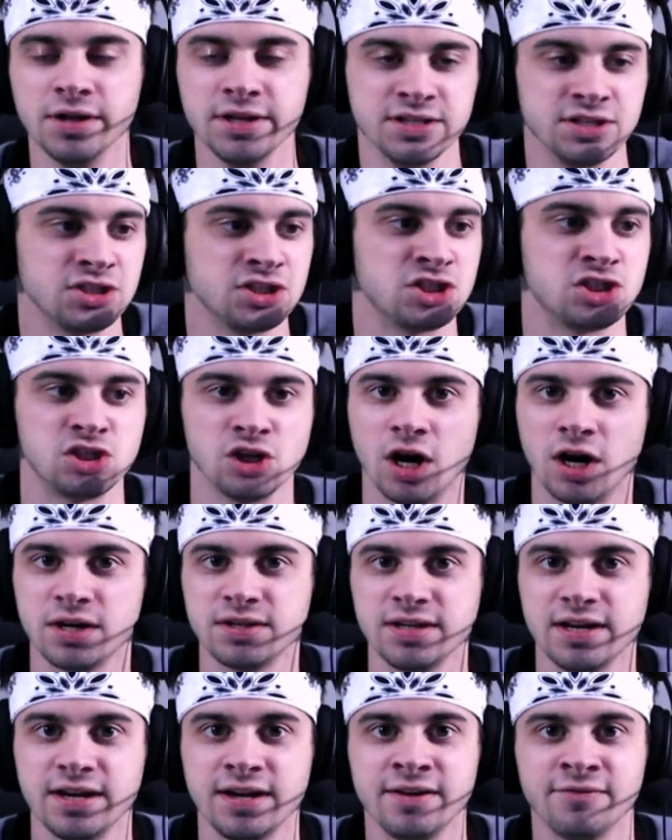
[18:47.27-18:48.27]
It
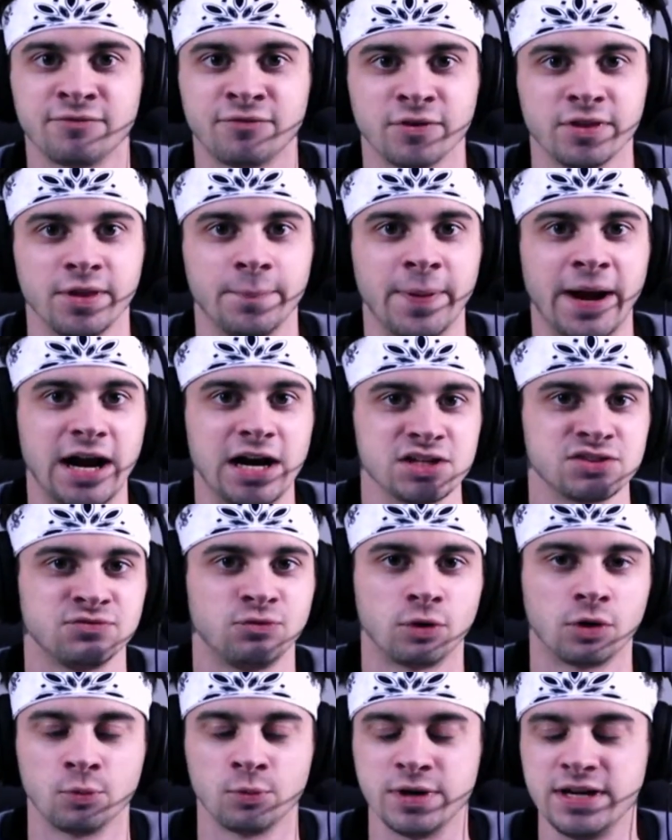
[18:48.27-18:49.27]
sucked for the past
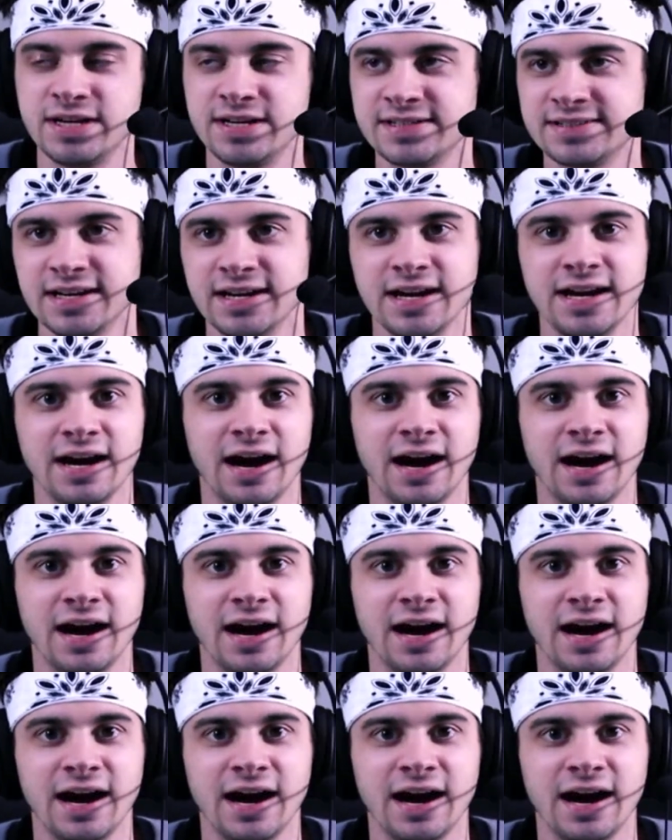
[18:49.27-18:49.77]
4 weeks.